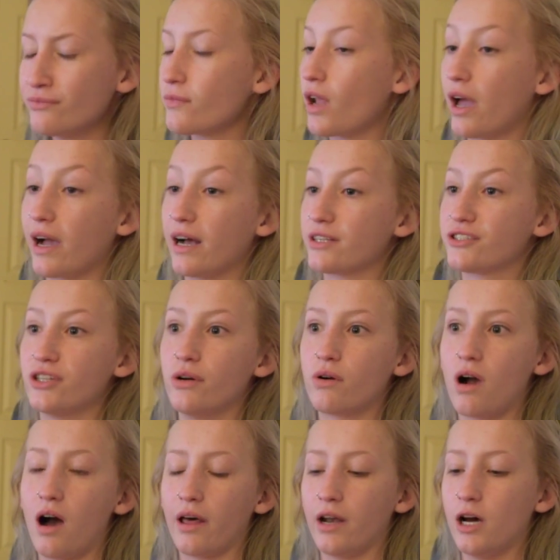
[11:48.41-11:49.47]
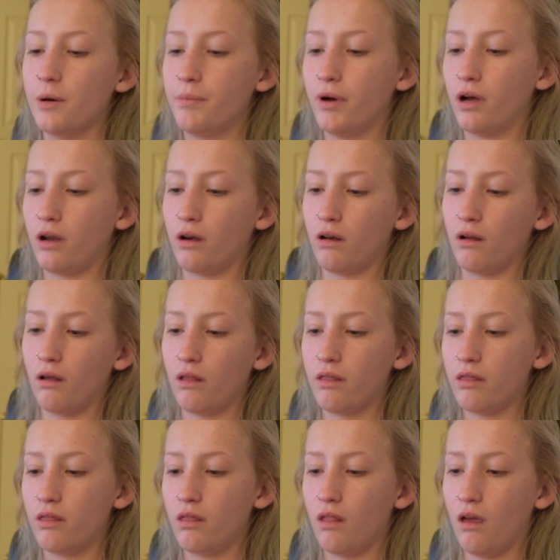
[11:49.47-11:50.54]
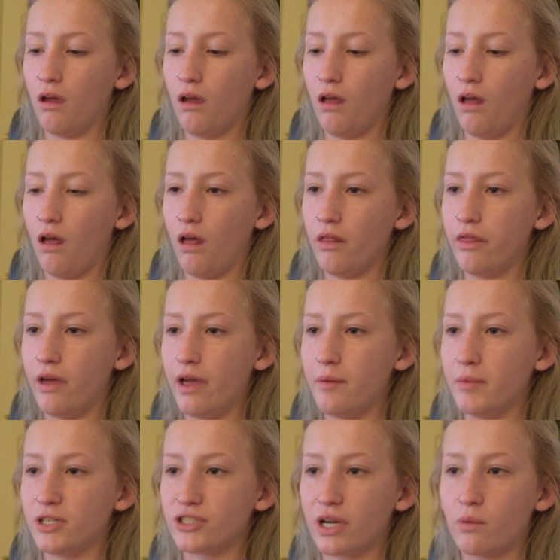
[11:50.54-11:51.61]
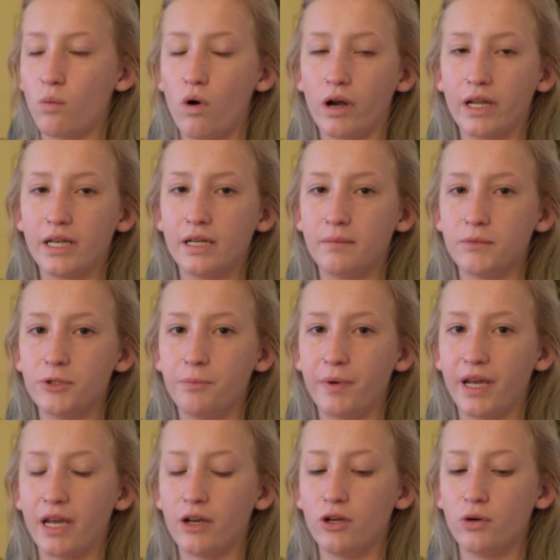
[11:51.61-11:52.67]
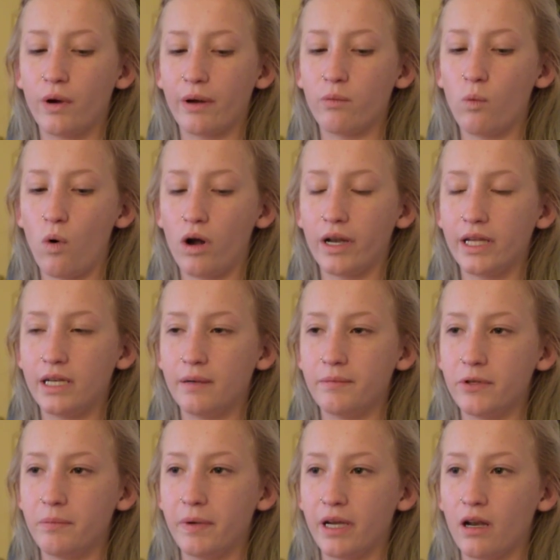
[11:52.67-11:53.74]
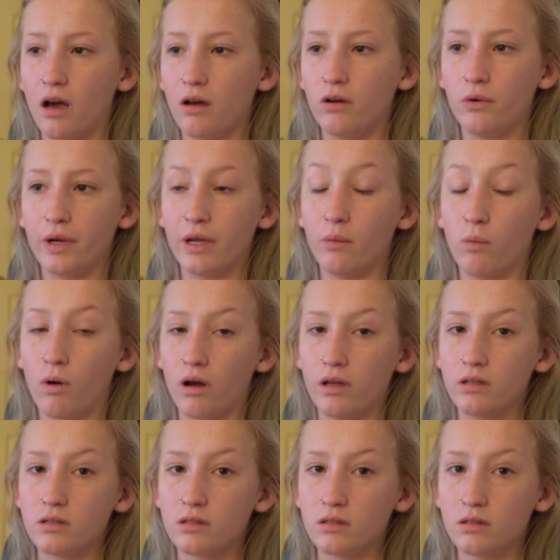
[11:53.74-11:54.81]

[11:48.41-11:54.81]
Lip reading: I got so caught up on the image I wanted him to be and who I wanted him to be, not who he was.